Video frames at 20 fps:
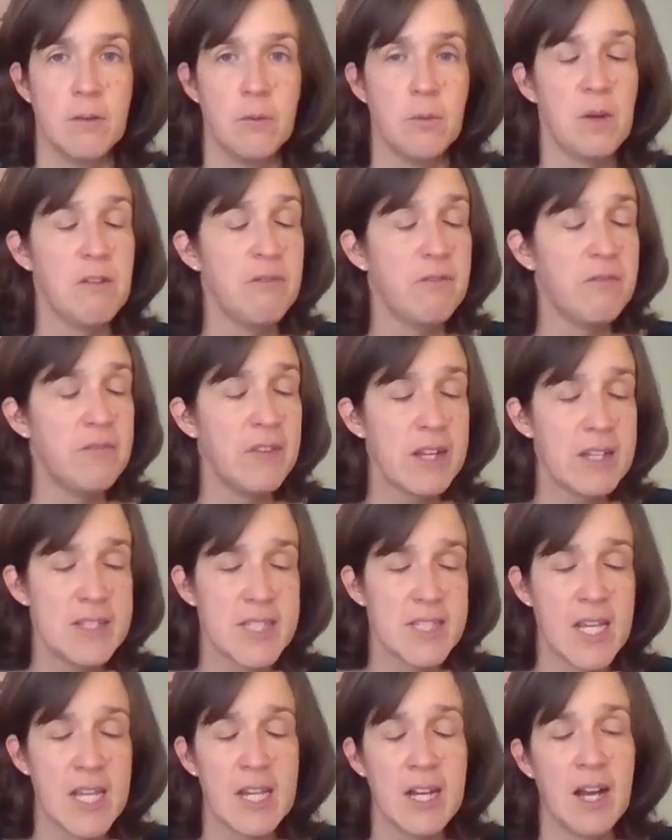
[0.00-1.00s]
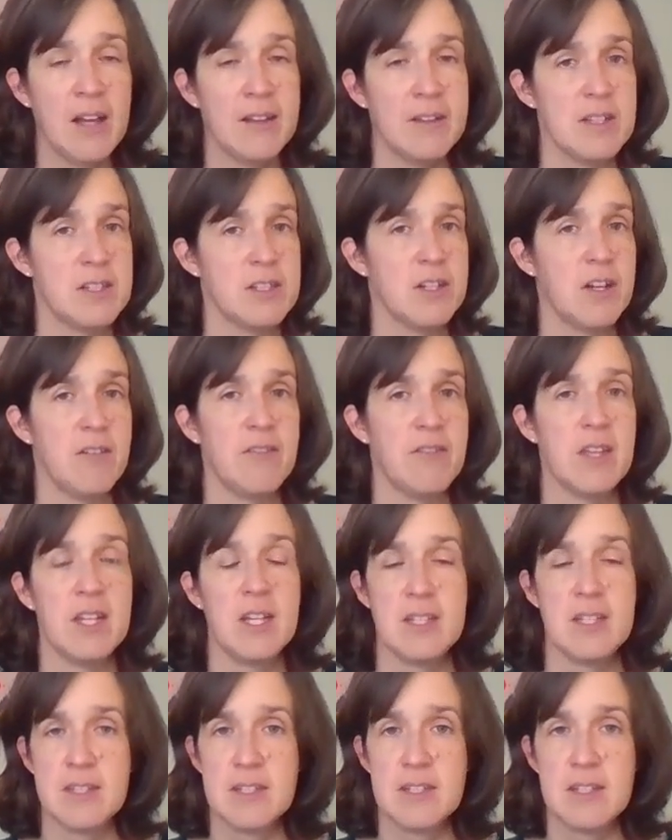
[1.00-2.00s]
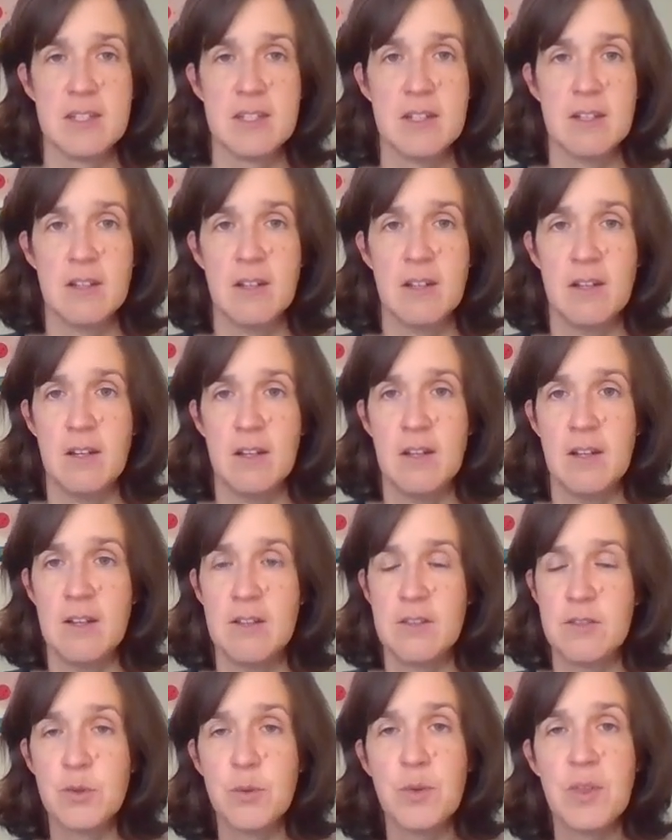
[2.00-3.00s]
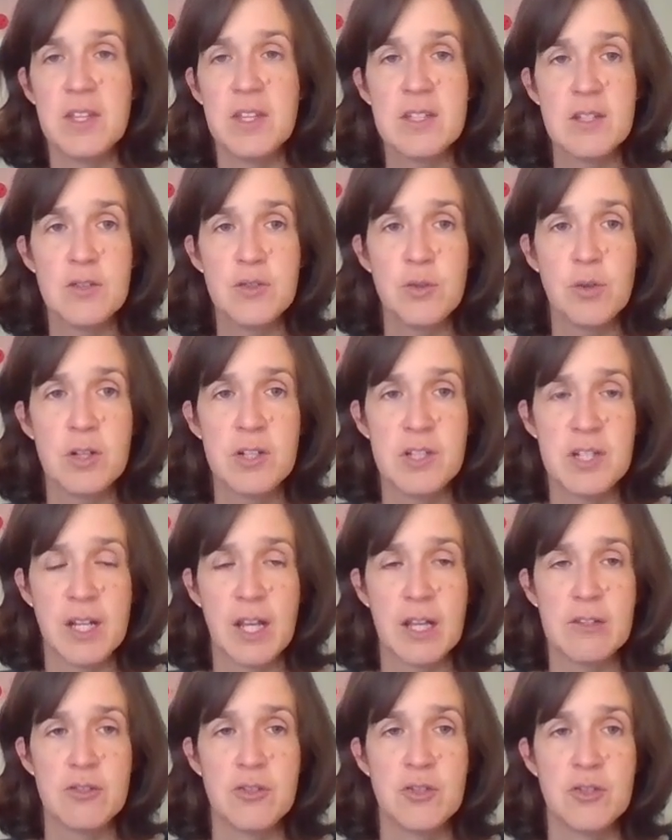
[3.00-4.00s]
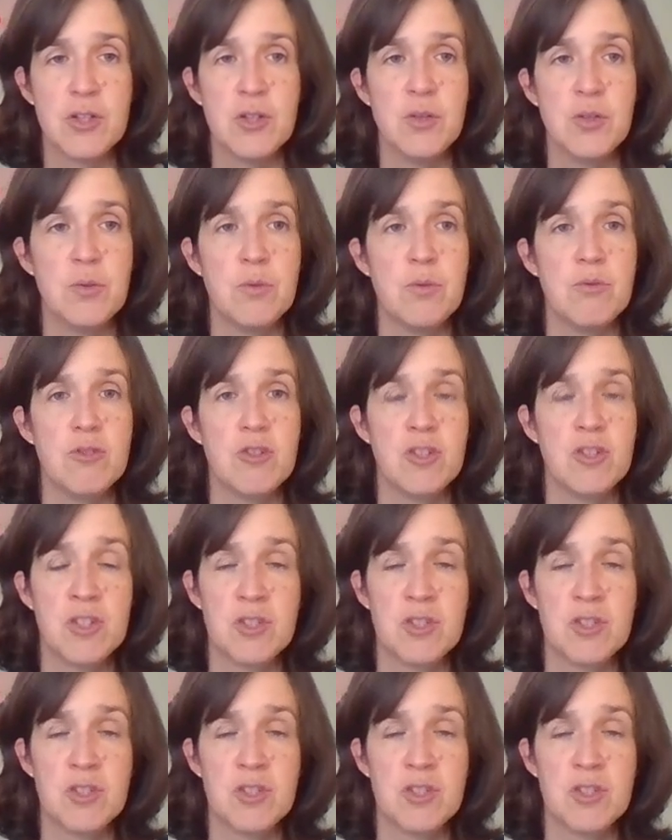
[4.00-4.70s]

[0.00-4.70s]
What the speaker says: We fixate on the stuff that isn't. So this is your chance to